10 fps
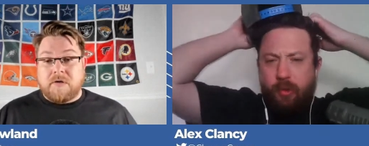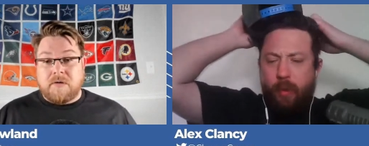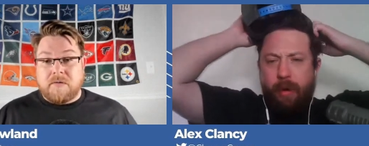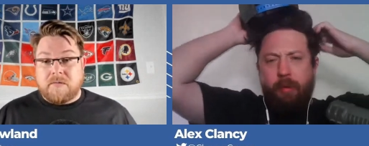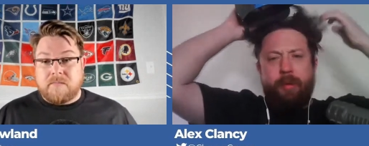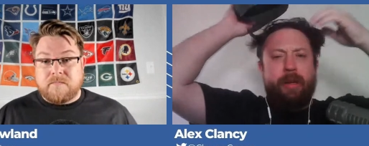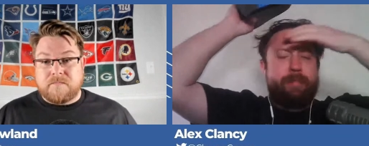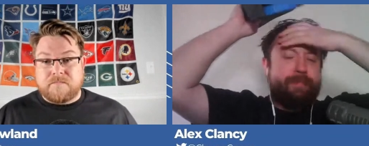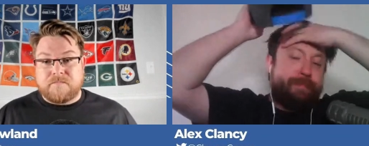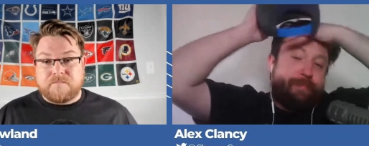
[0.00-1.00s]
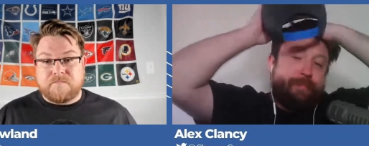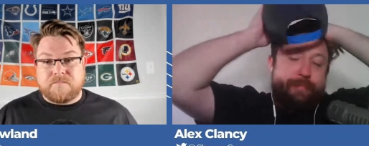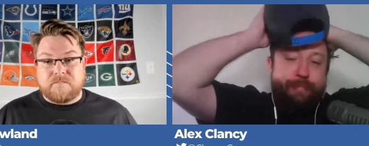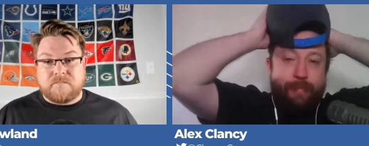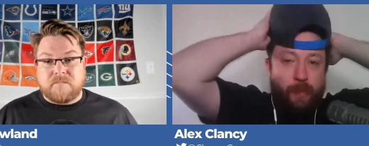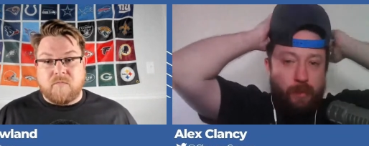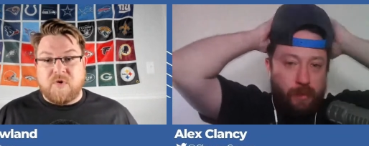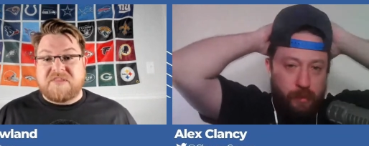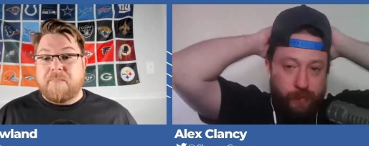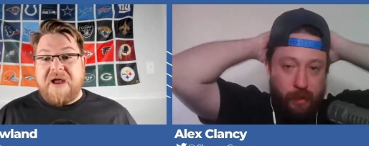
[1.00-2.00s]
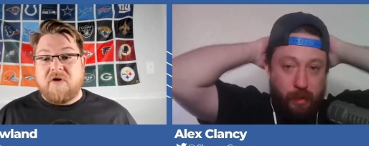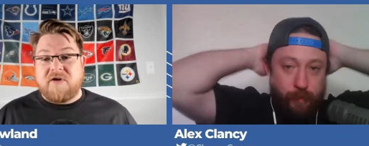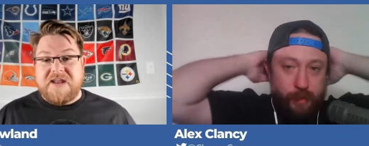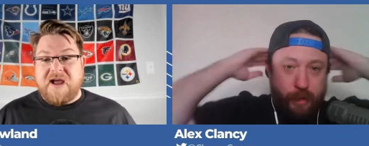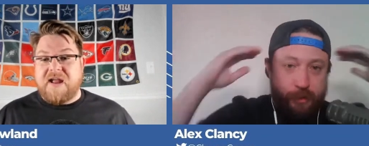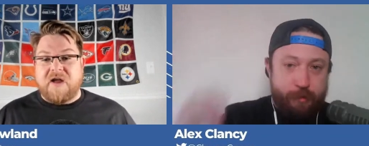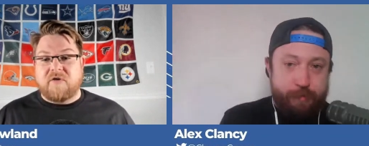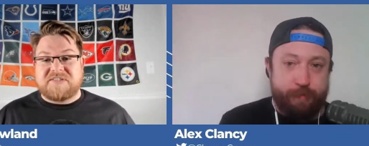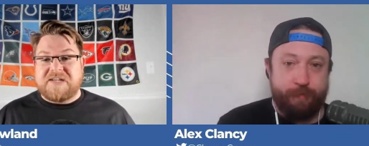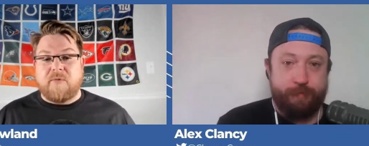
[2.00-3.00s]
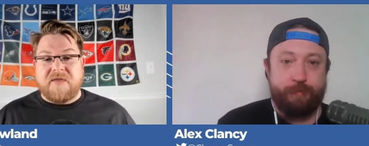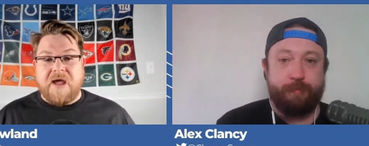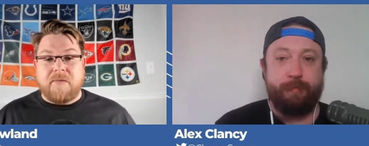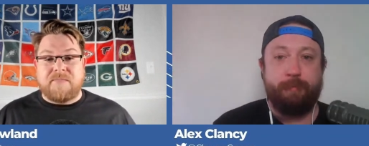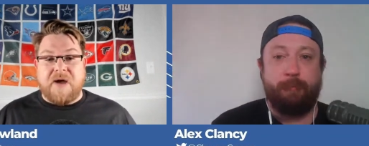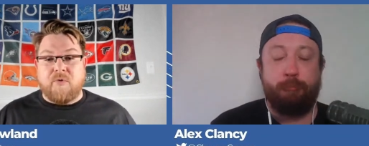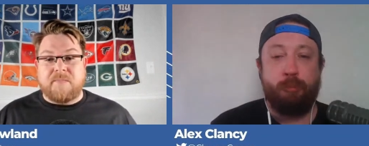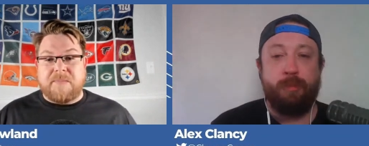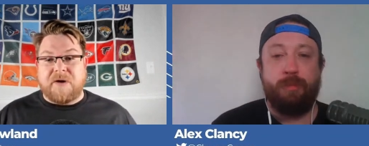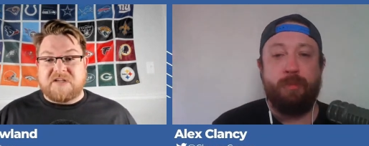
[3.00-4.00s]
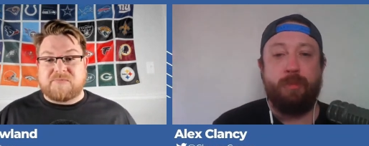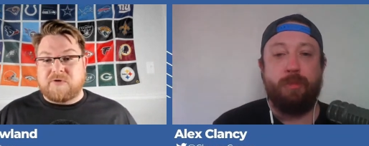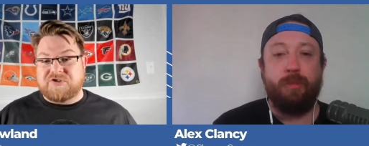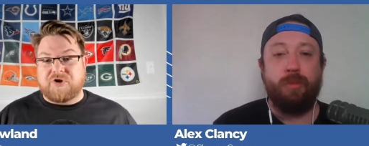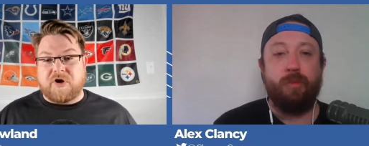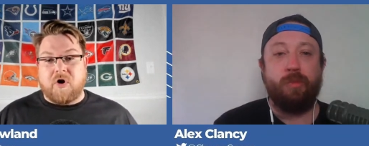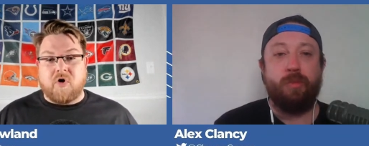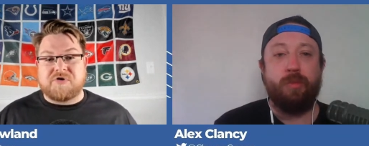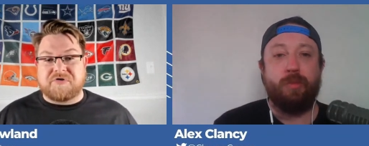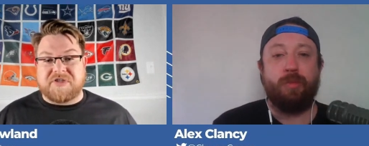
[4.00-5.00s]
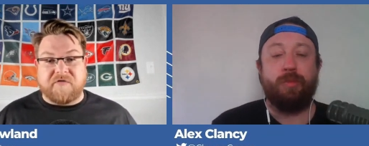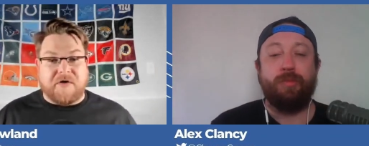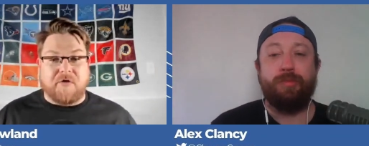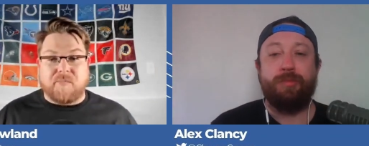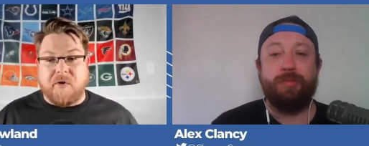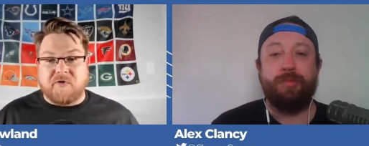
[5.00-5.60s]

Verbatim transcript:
Speaker 1: weird, but with the parity, I don't see why that wouldn't be possible, because you're going to hurt yourself in other